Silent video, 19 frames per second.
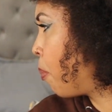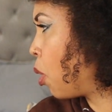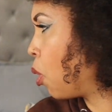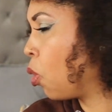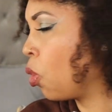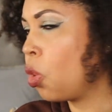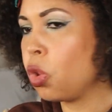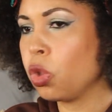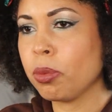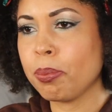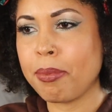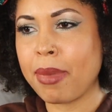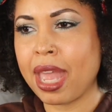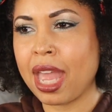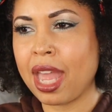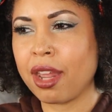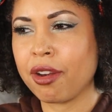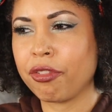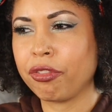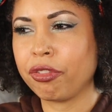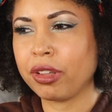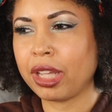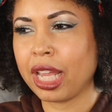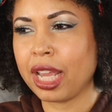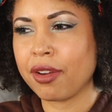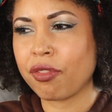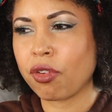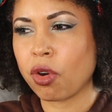Bold Mad
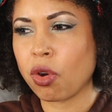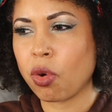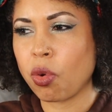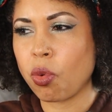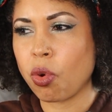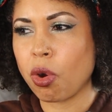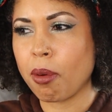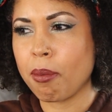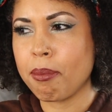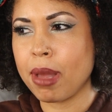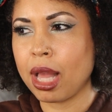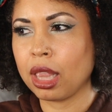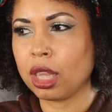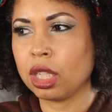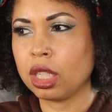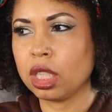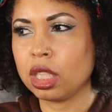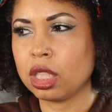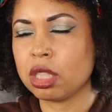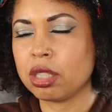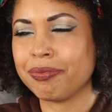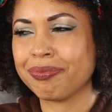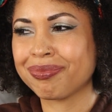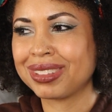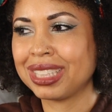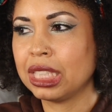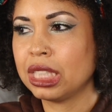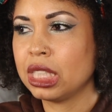Flavor or Melanin,
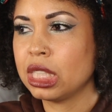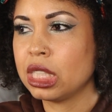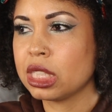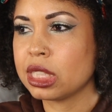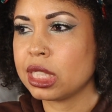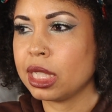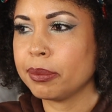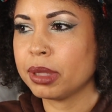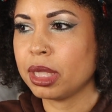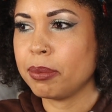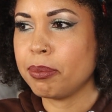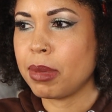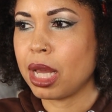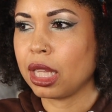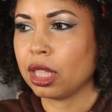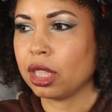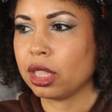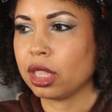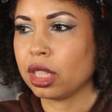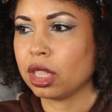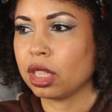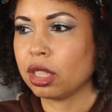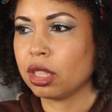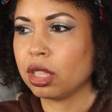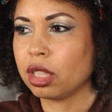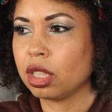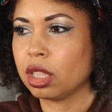something melanin.